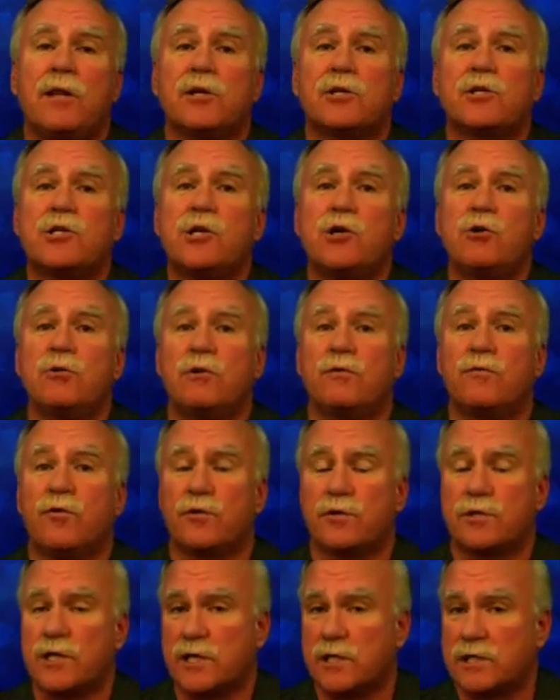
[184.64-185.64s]
by the student
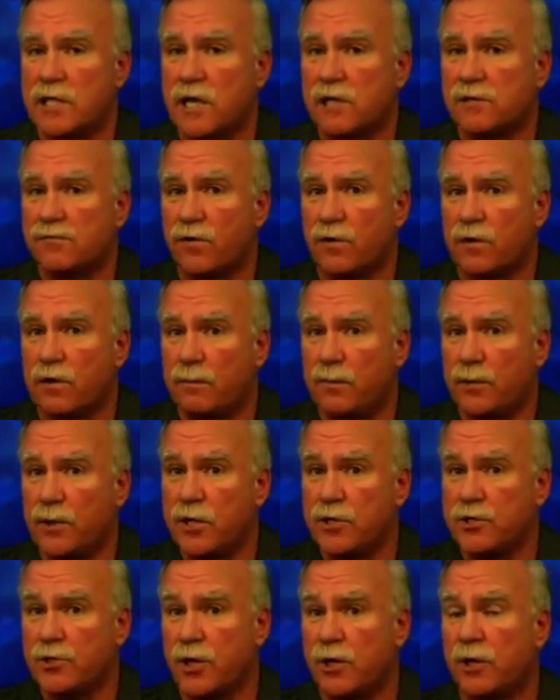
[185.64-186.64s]
for successful
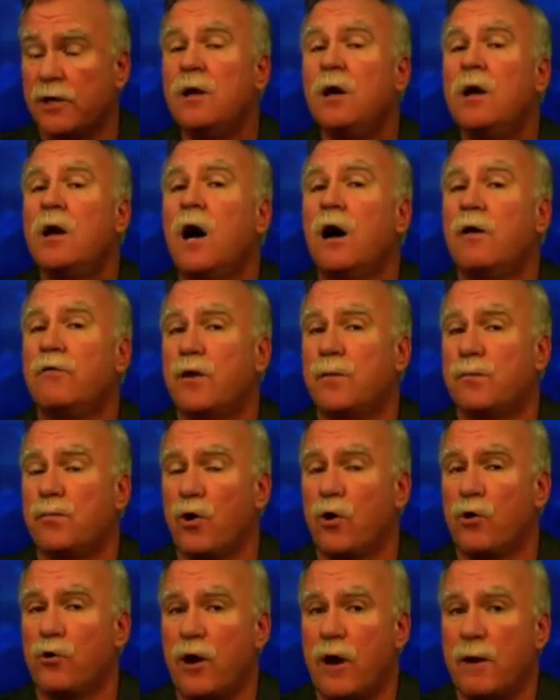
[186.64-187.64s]
completion of the
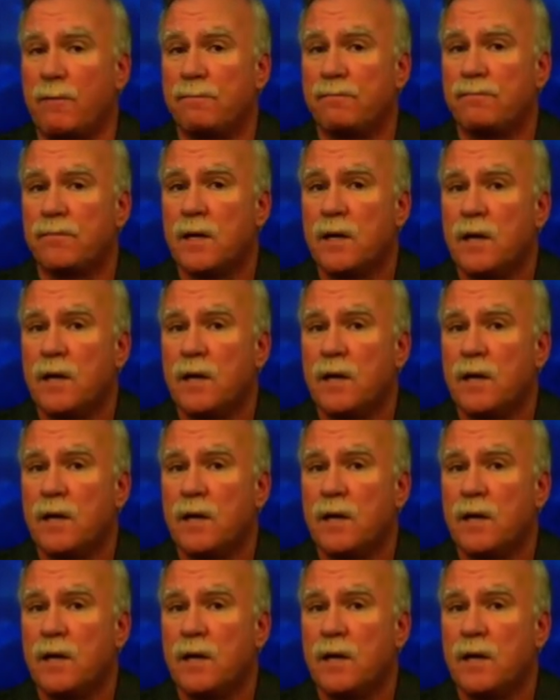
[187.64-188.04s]
program.